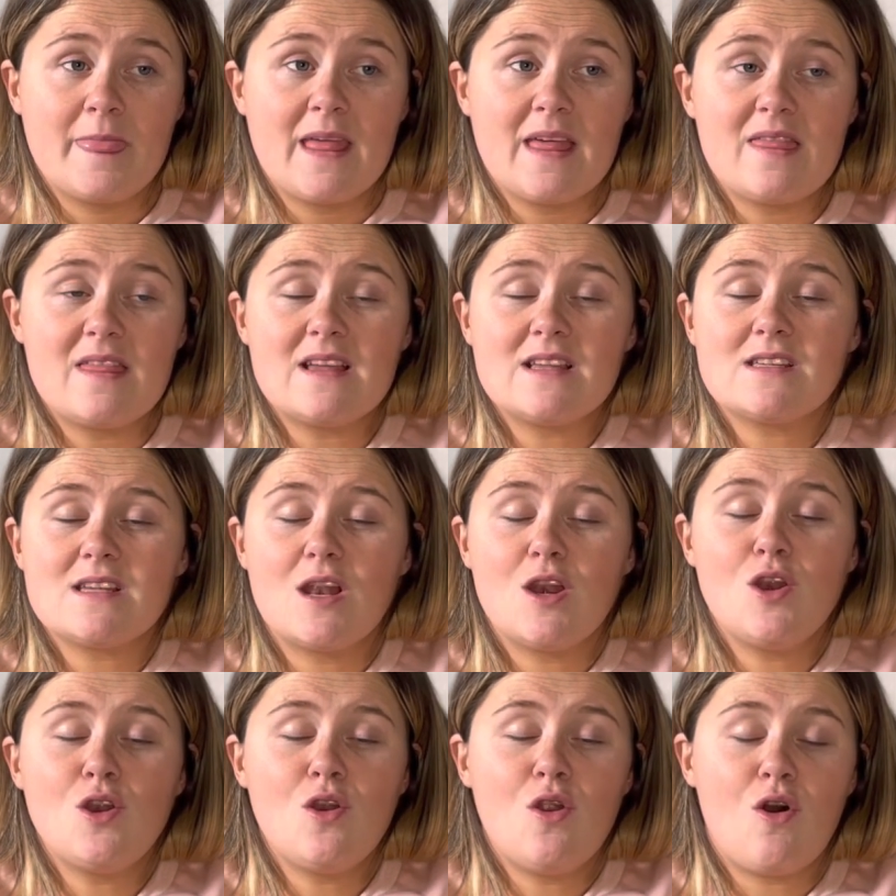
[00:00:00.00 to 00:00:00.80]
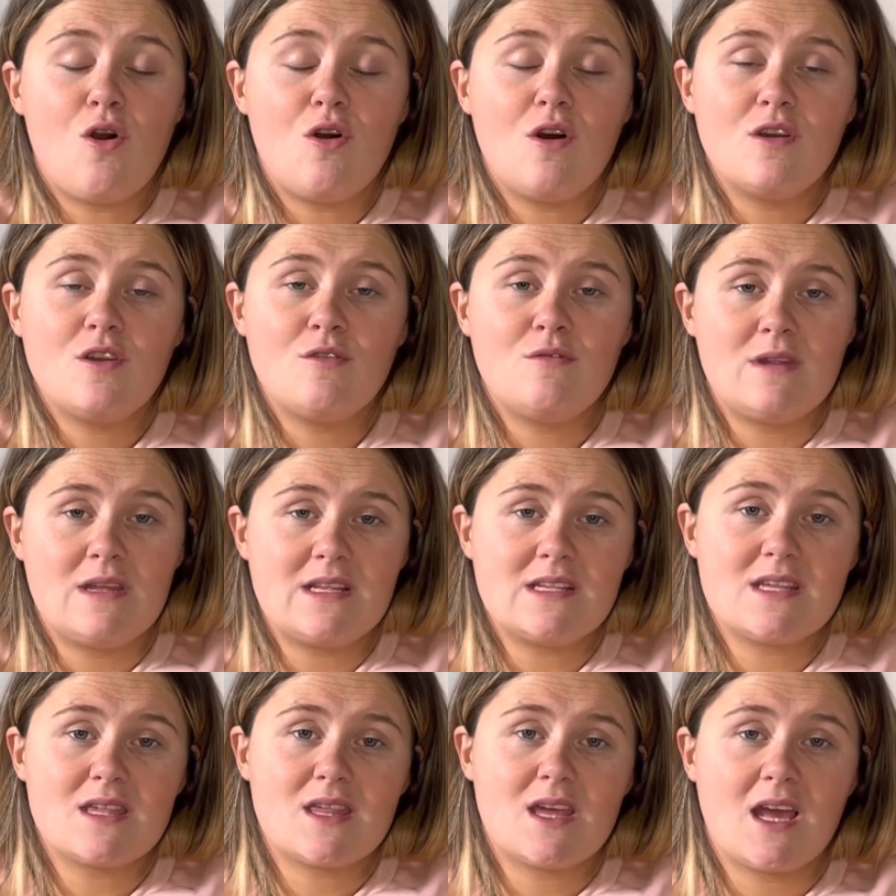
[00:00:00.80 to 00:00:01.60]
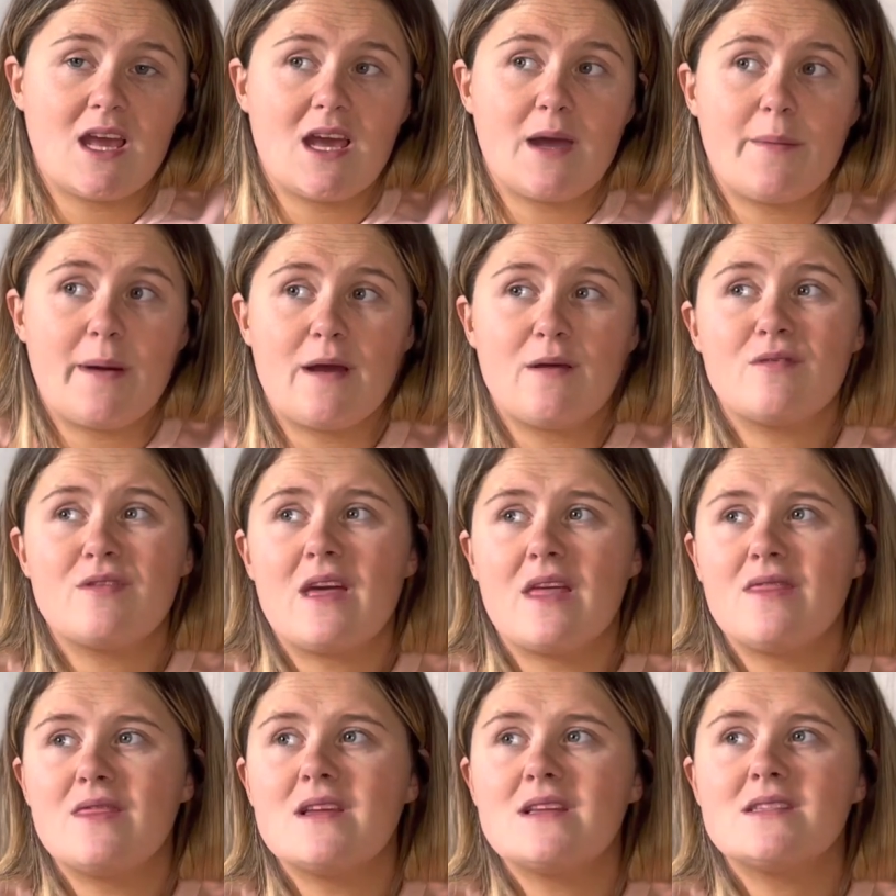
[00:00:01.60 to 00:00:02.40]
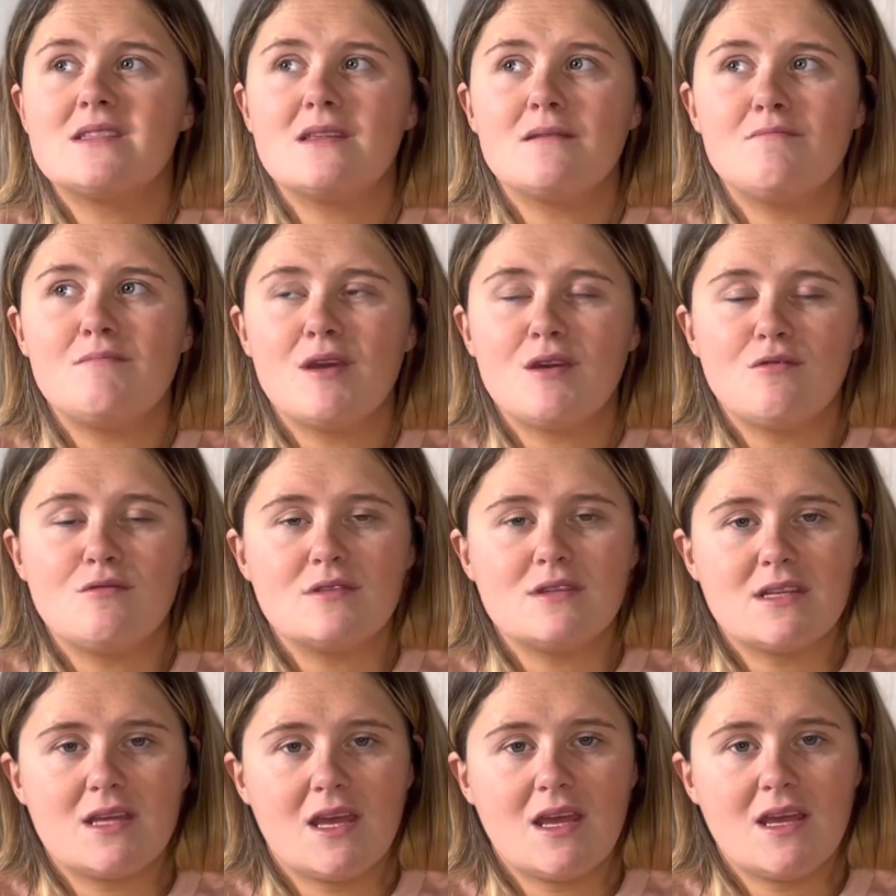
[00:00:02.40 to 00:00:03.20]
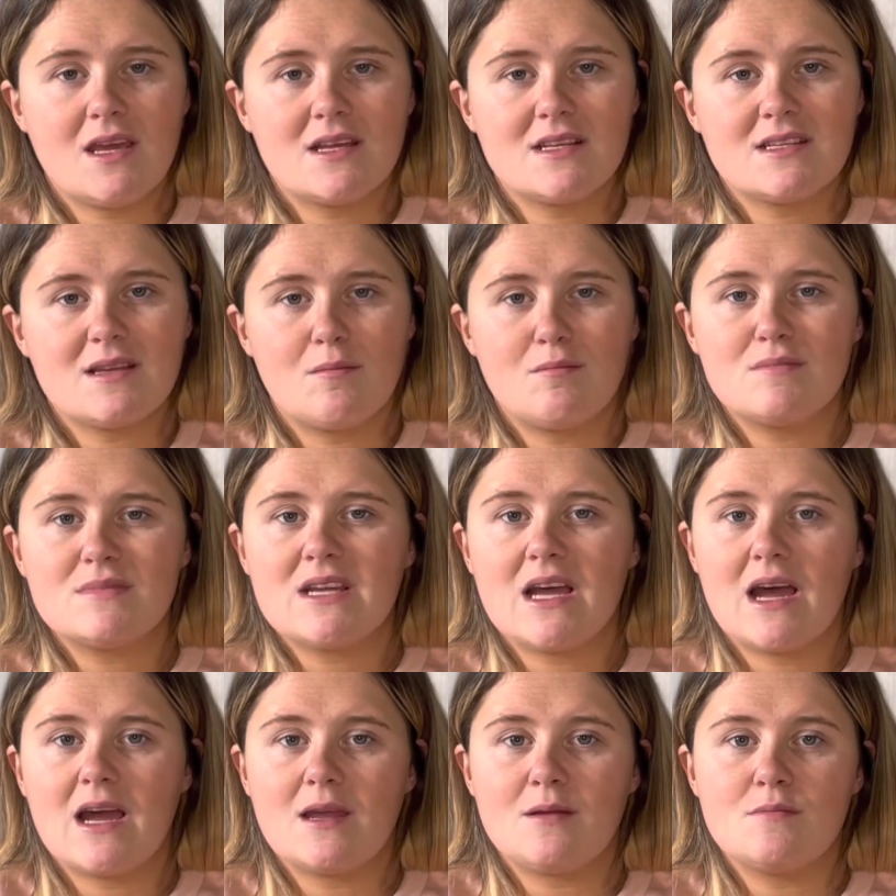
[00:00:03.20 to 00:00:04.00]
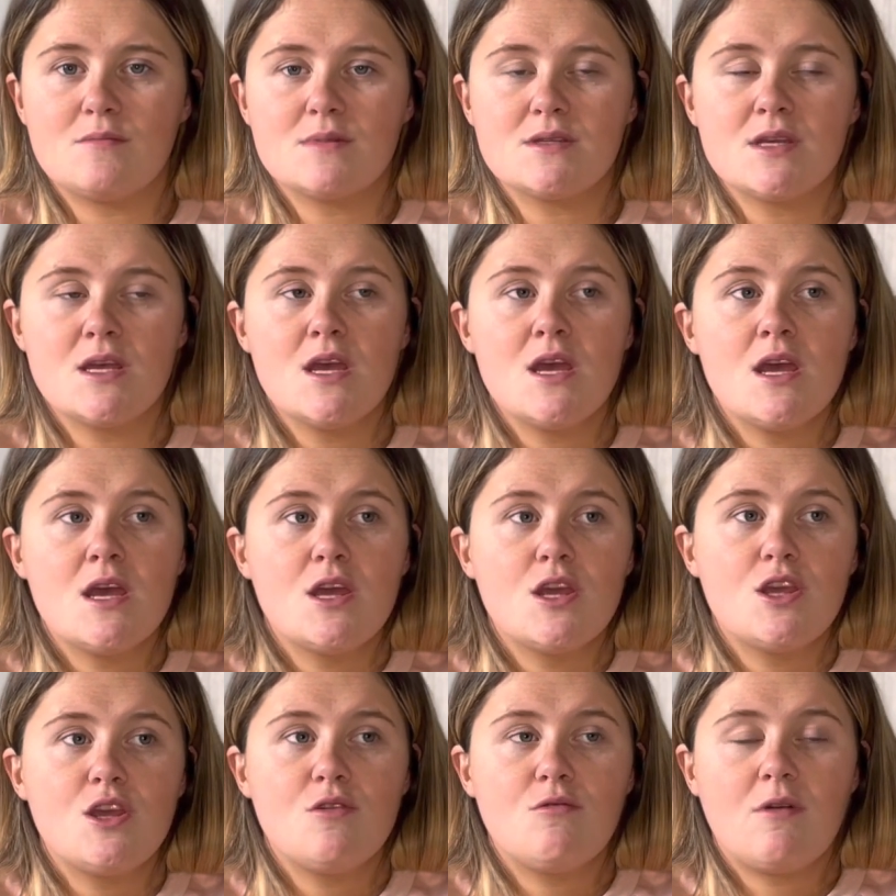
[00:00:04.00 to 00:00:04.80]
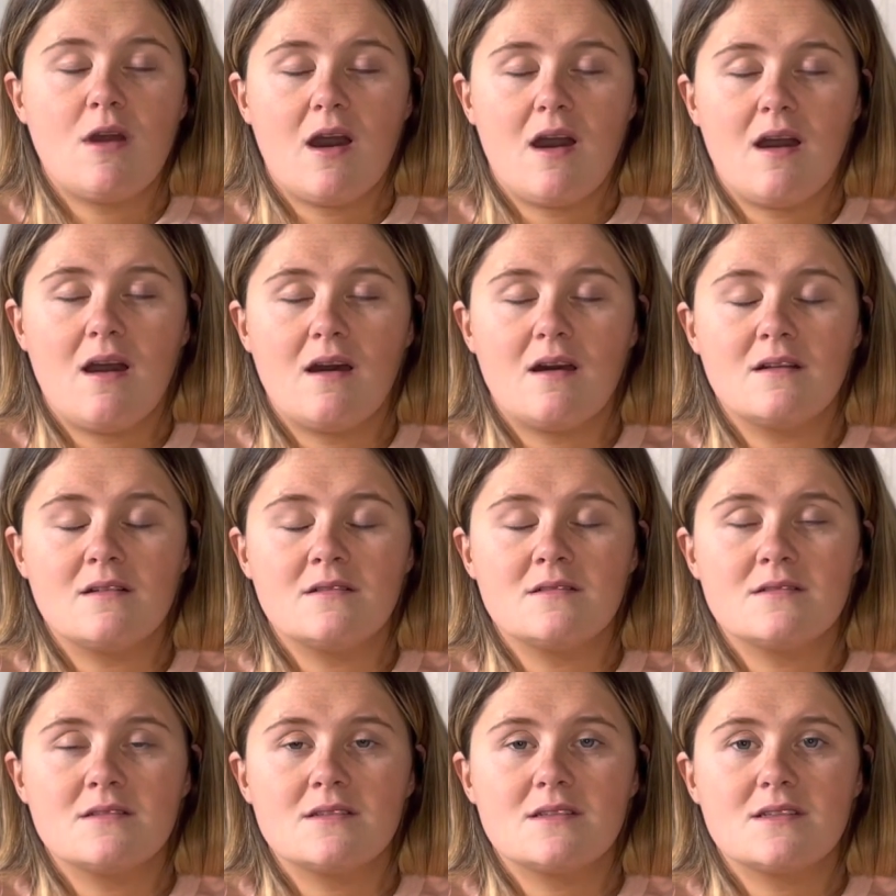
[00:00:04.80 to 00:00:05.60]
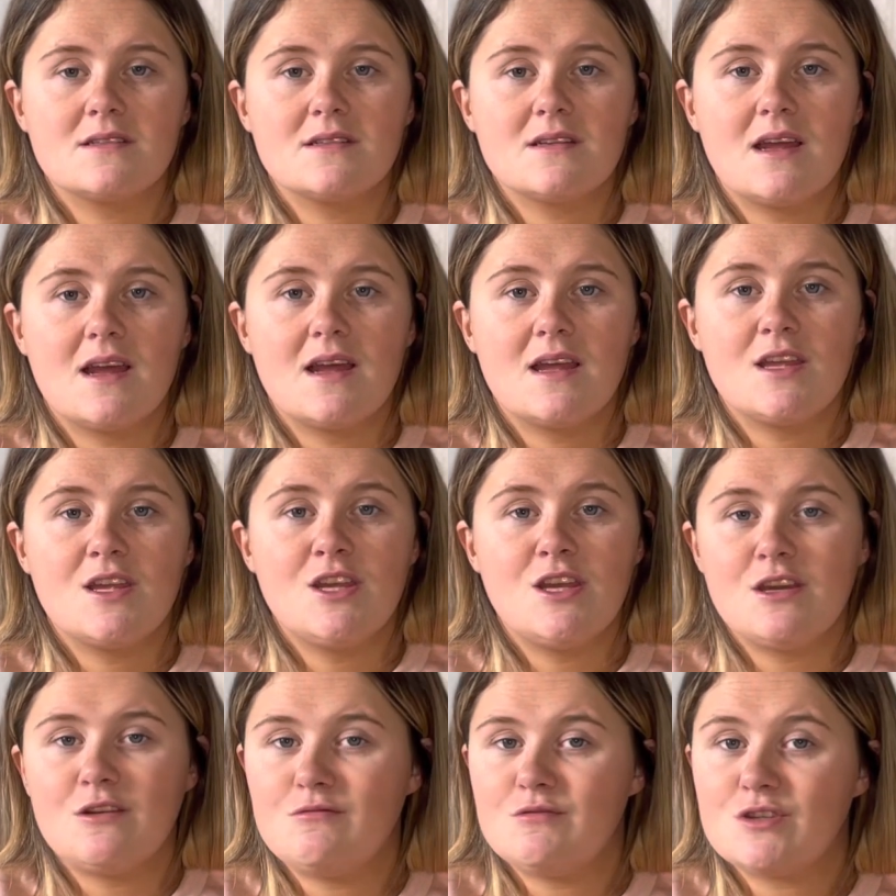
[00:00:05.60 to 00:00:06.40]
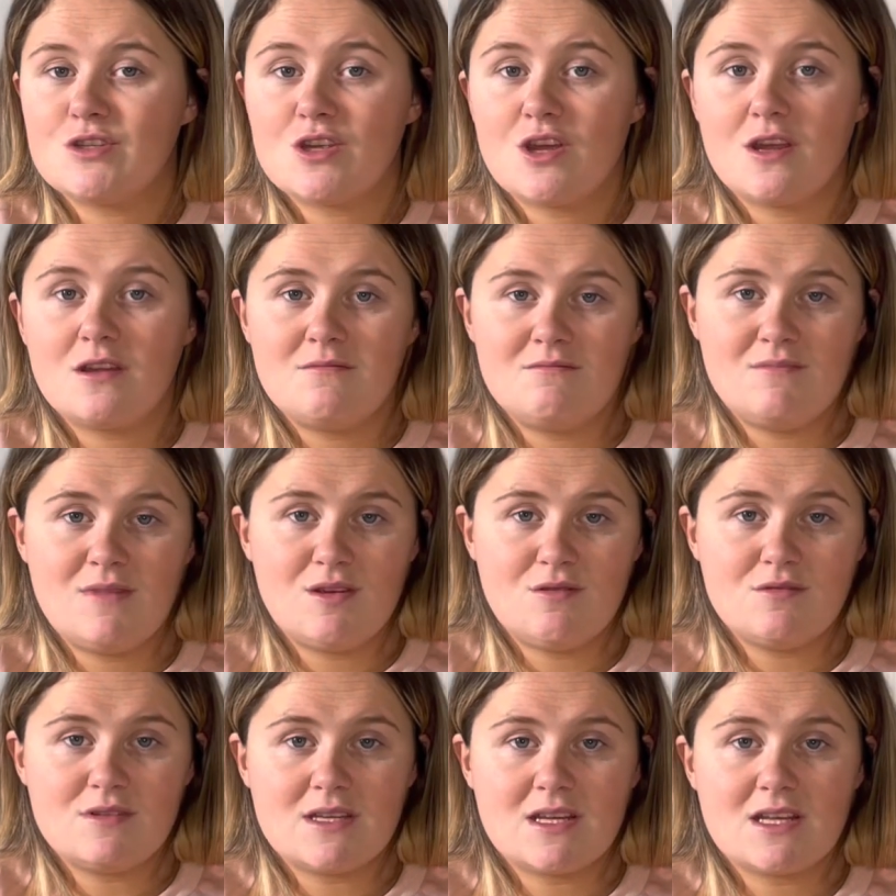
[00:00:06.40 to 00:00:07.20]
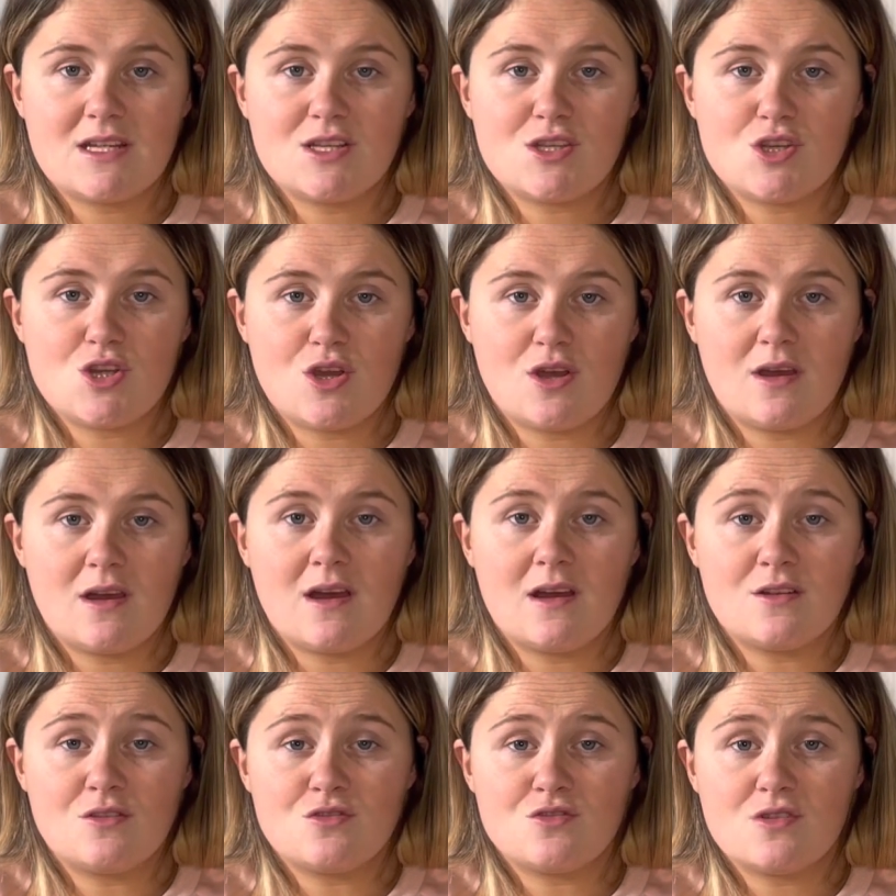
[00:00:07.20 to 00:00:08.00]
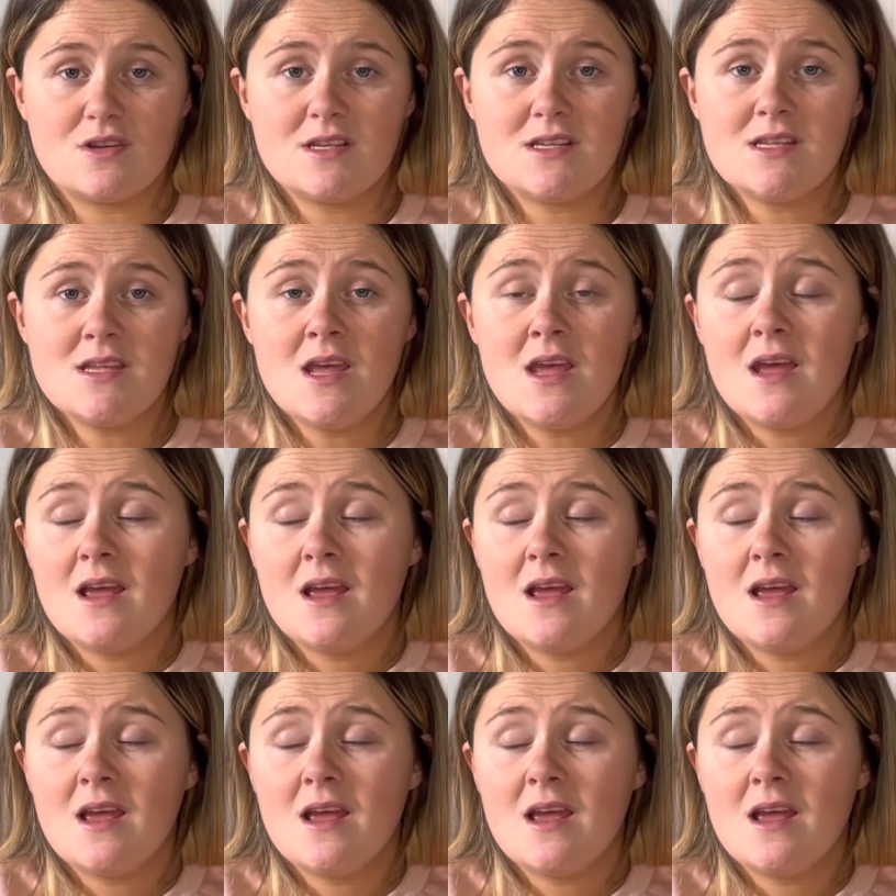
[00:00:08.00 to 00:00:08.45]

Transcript: There's a lot you need to think about. Then there's the music. Sometimes you can't use certain music in certain countries.